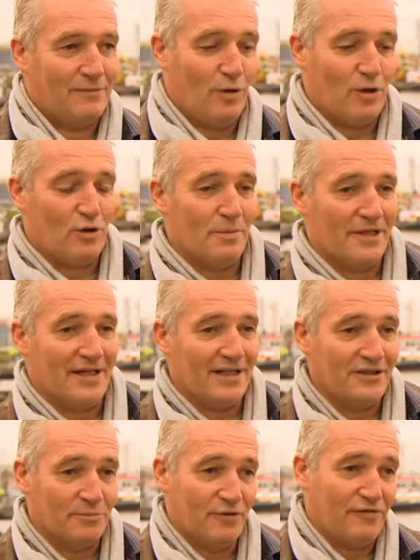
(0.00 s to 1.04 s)
Well,
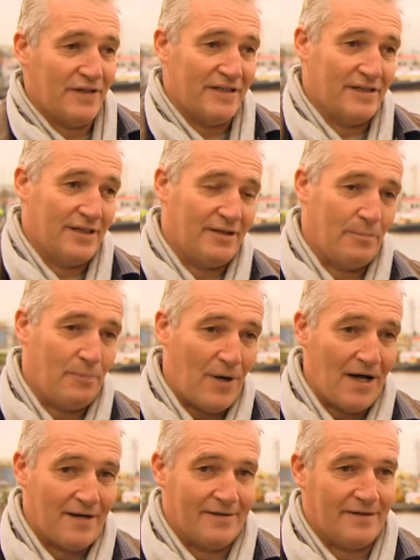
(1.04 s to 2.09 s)
communication between the
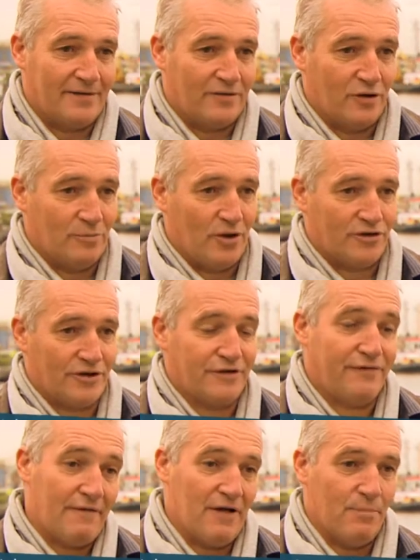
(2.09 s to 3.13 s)
pilot and the tugmaster is
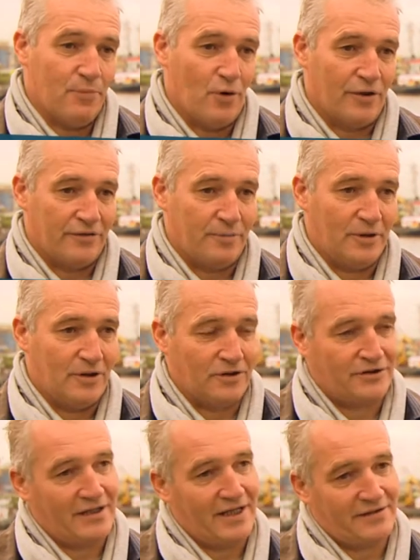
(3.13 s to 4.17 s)
very important because
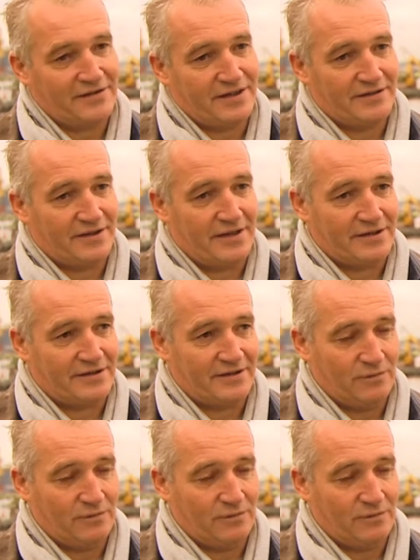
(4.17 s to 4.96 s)
he can see things.